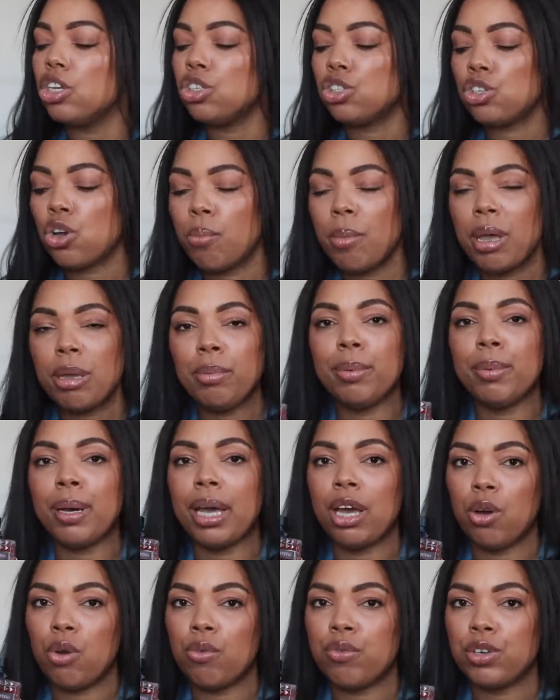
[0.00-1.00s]
So maybe
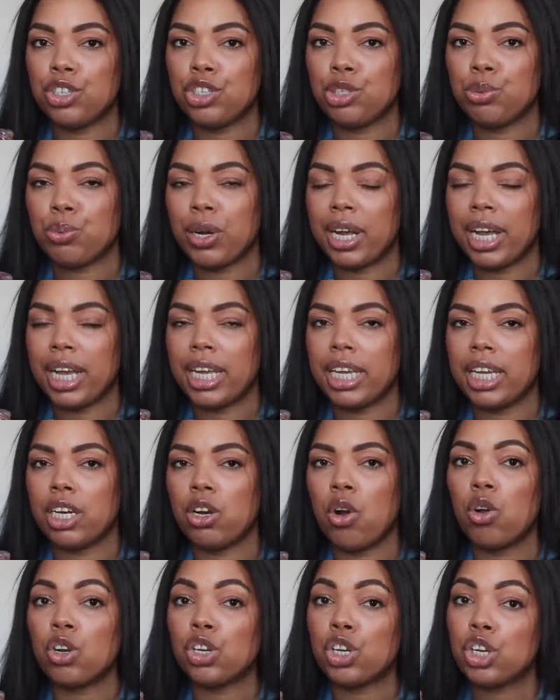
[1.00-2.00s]
by overspraying
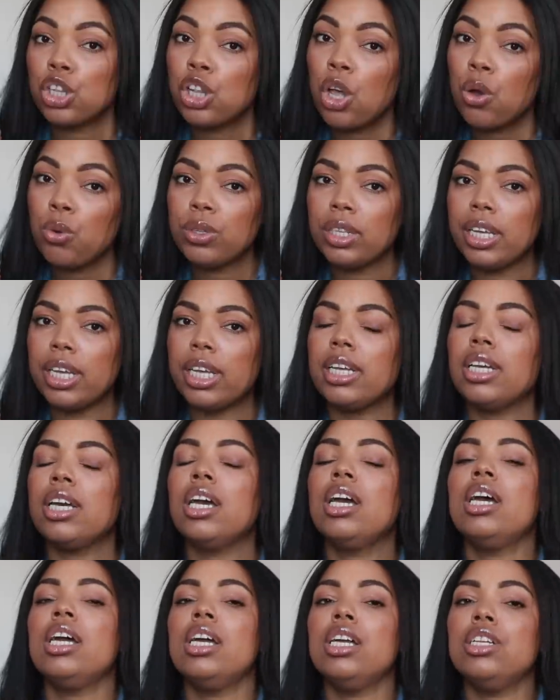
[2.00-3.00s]
it on clothing,